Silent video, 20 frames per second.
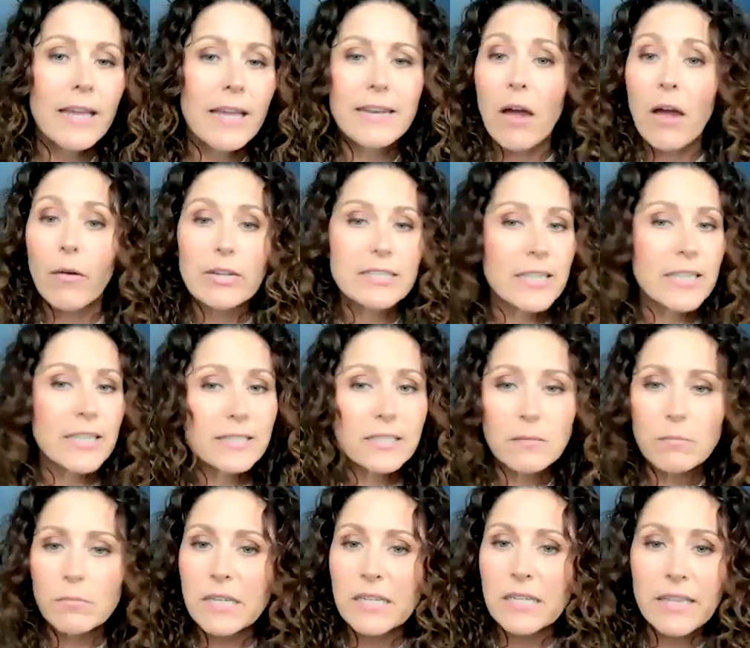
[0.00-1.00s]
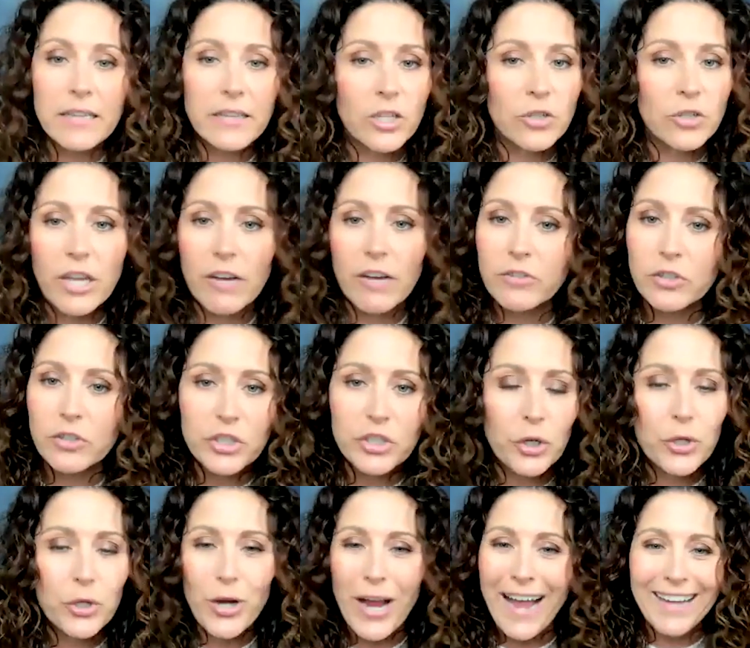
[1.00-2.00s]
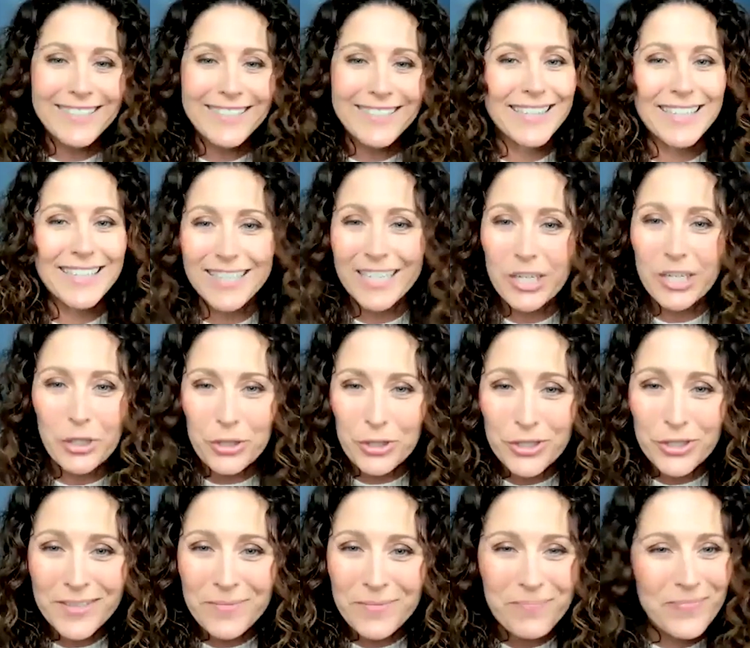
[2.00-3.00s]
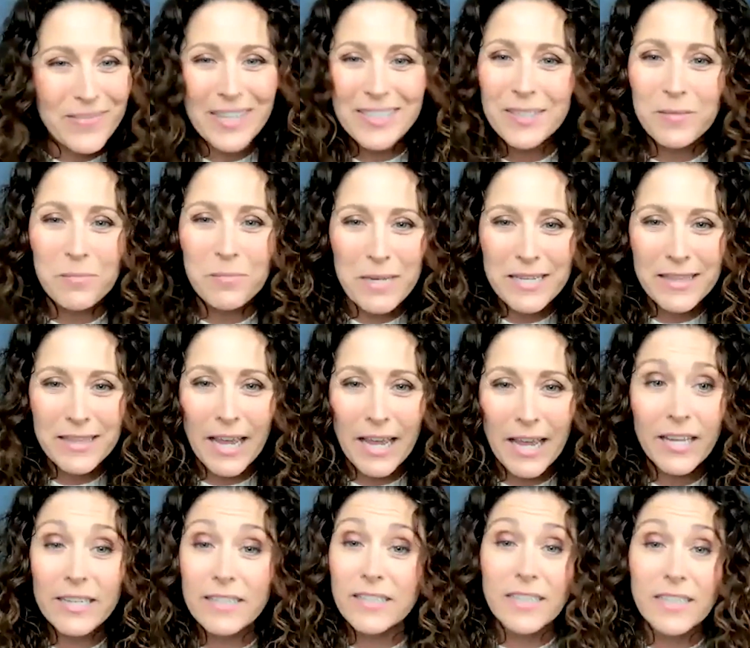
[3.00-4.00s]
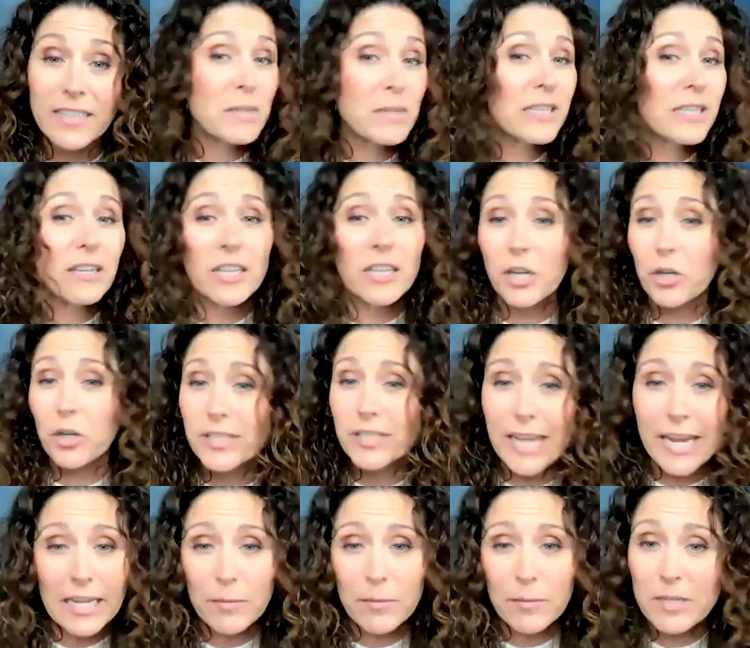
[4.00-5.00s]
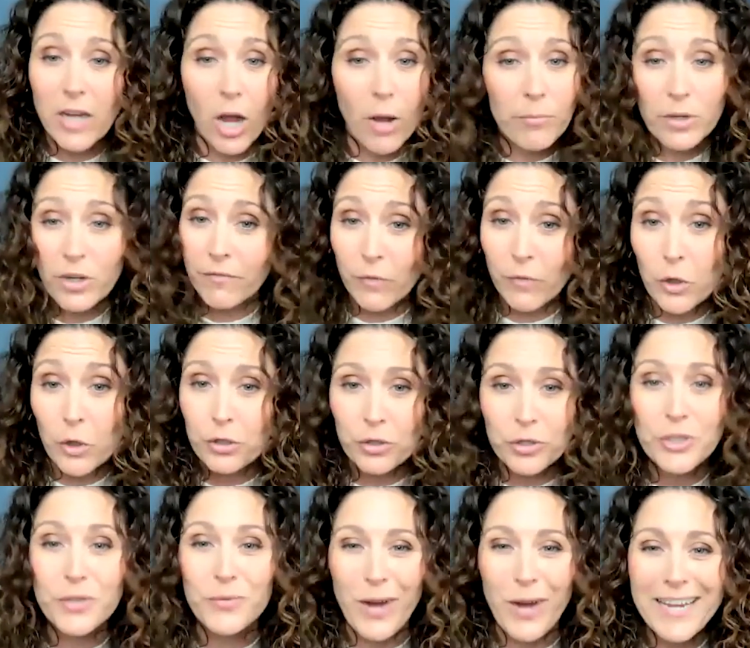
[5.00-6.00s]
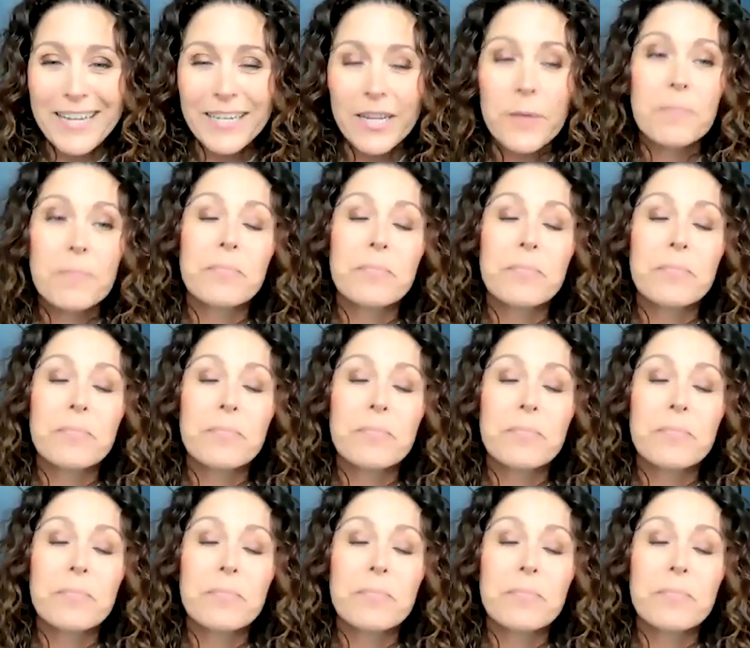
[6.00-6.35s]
Now, it doesn't mean that they'll never show your ad to the clickers. Doesn't mean that. And it doesn't mean that clickers can't become converters, right?